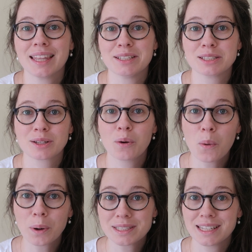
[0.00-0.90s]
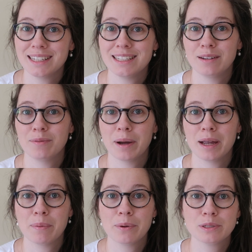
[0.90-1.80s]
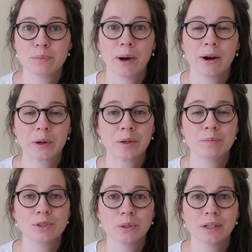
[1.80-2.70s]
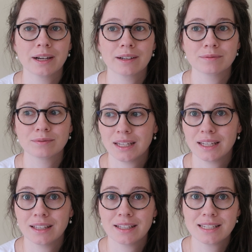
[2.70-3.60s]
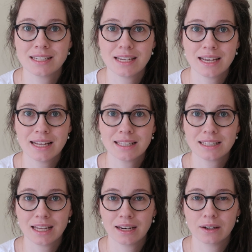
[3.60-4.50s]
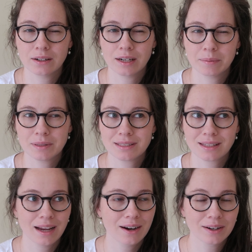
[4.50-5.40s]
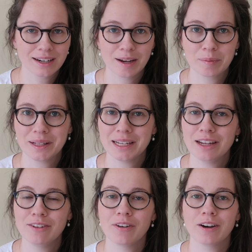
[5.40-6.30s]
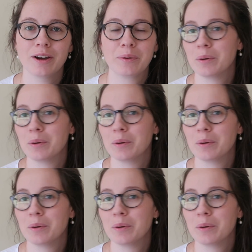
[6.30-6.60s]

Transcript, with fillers: this course that I did by a postpartum doula in the States and her name is Karen, I believe. I